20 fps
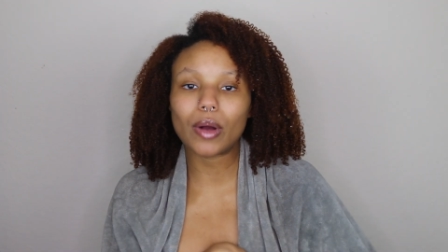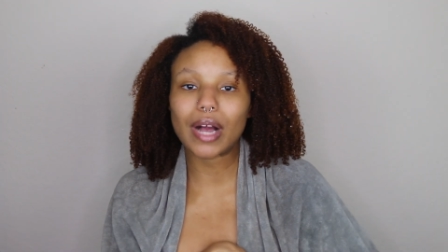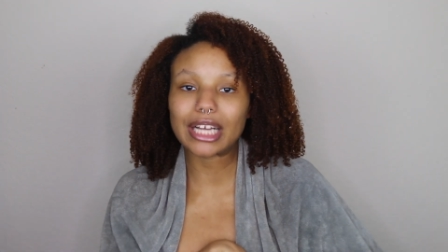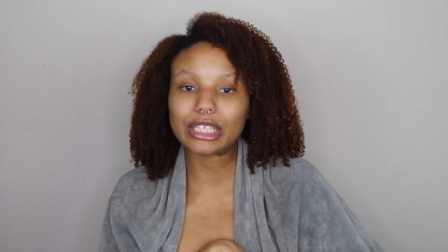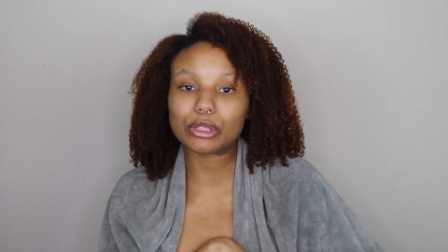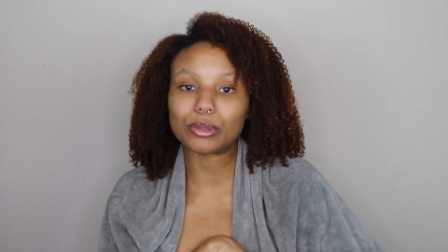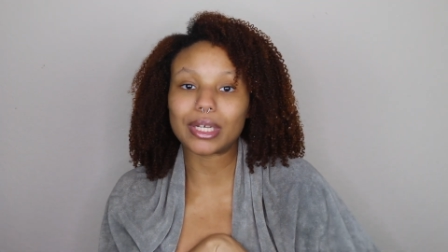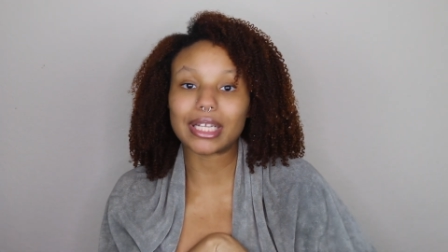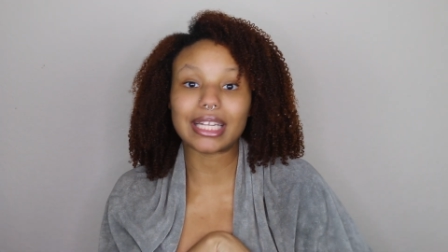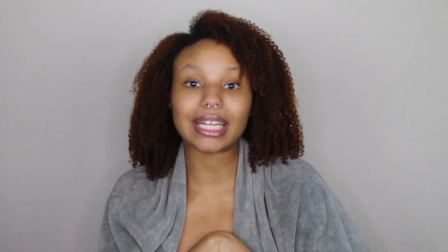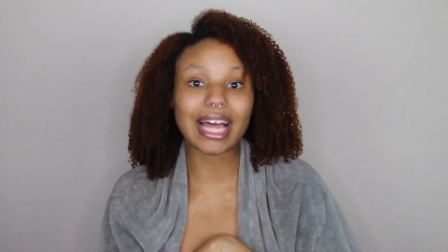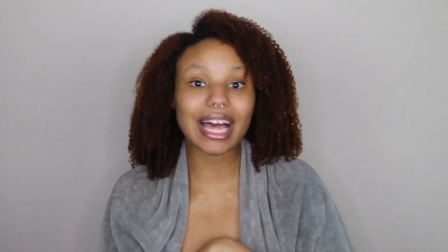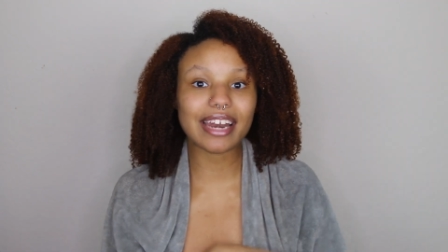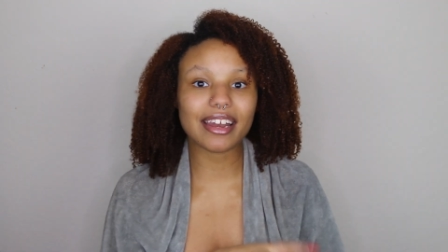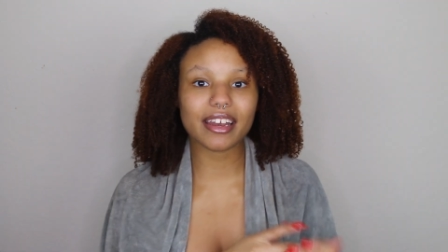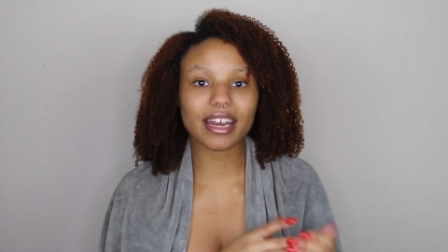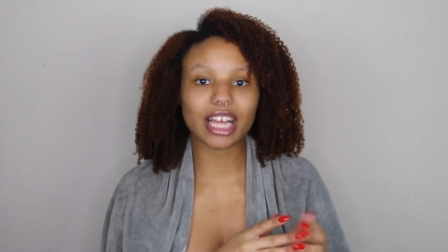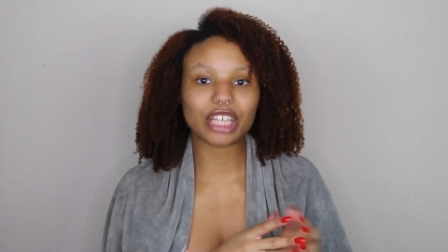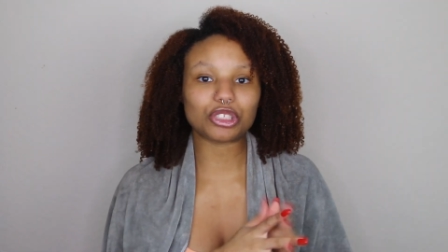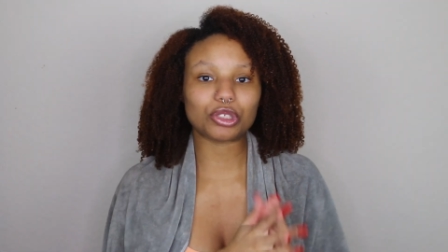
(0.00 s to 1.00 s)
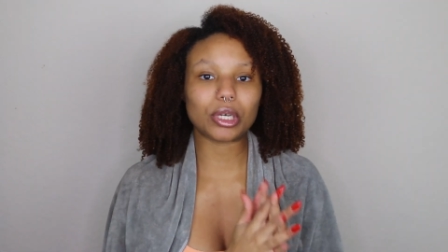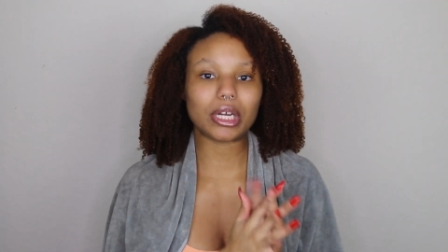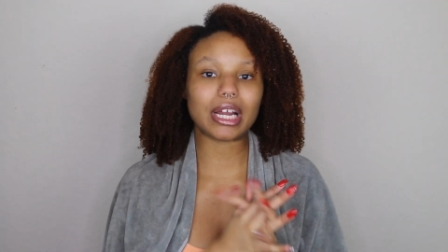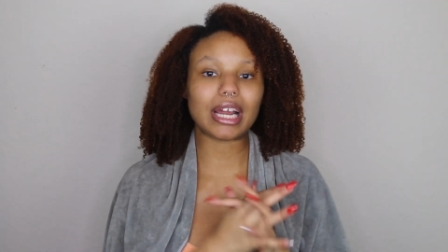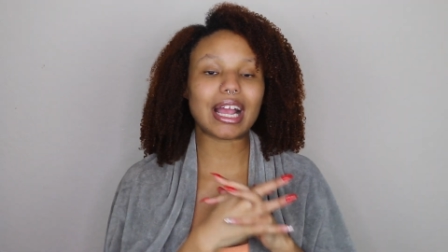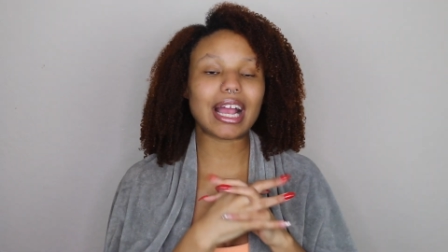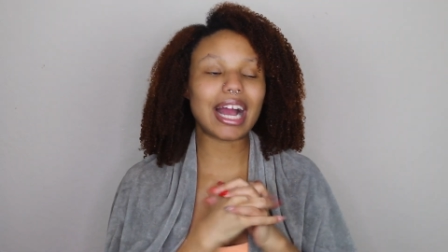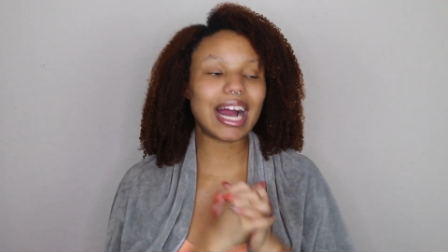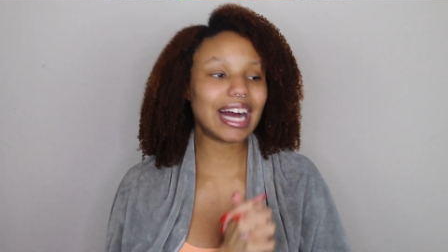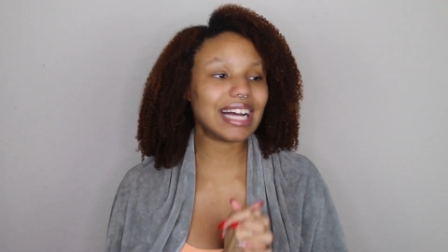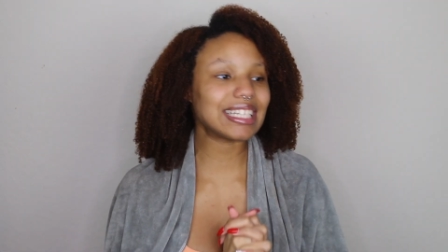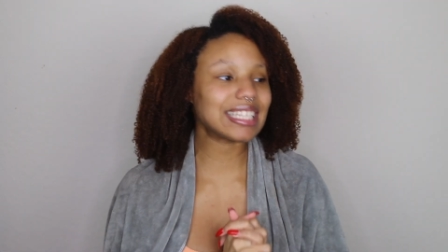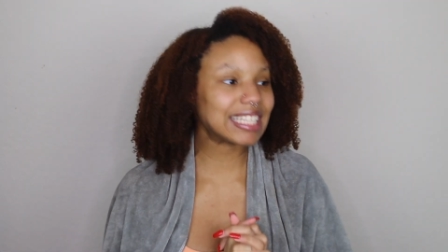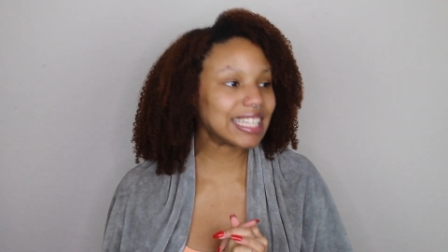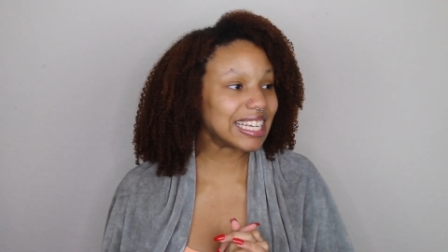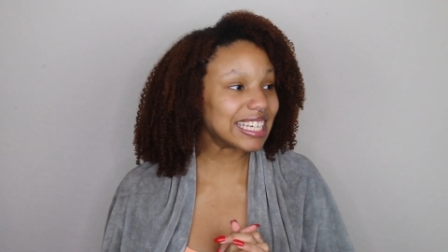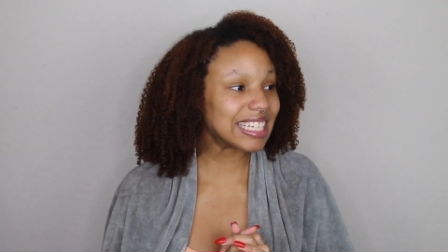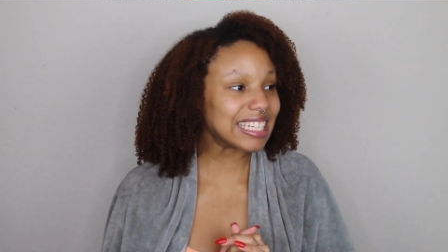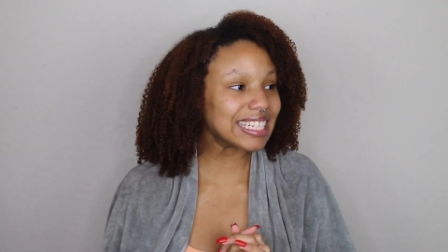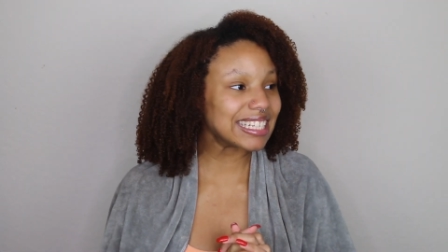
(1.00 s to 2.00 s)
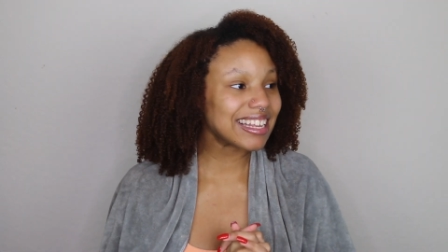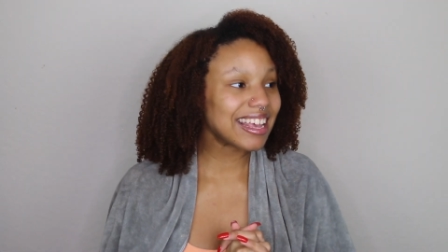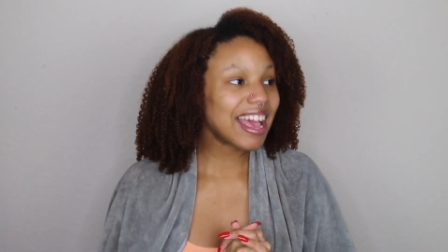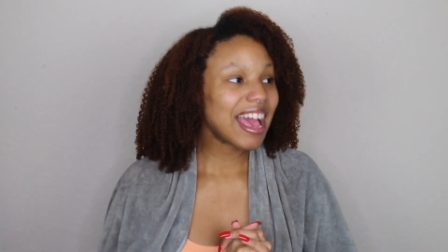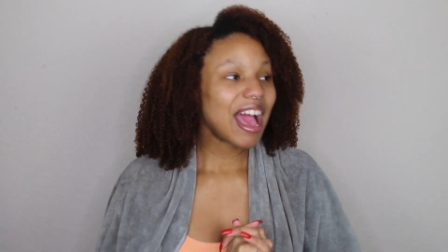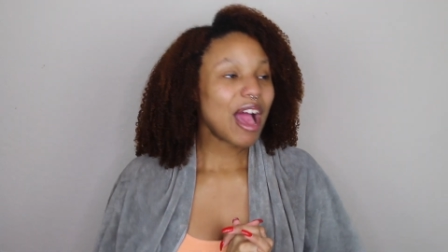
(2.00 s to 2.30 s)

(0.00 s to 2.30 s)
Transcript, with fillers: I do a lot of natural hair contents,